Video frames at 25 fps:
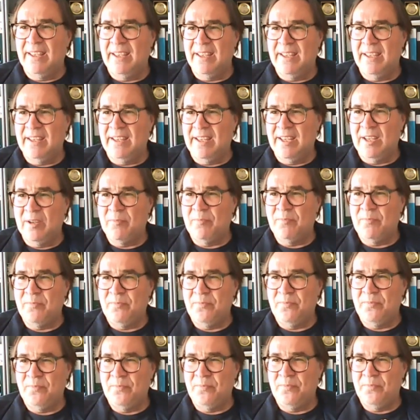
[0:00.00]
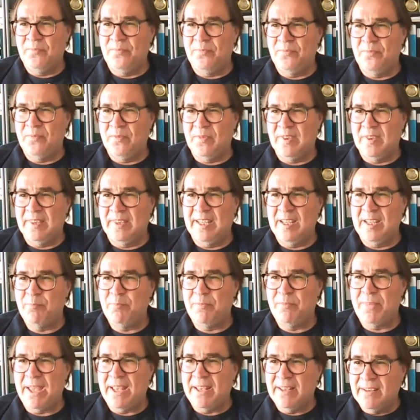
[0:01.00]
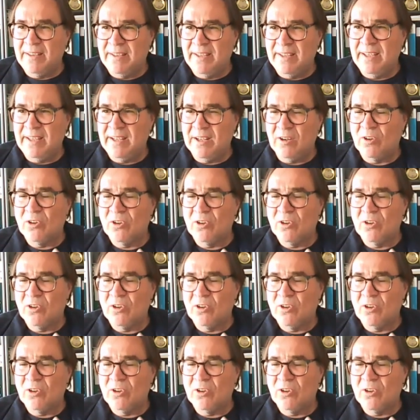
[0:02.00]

depending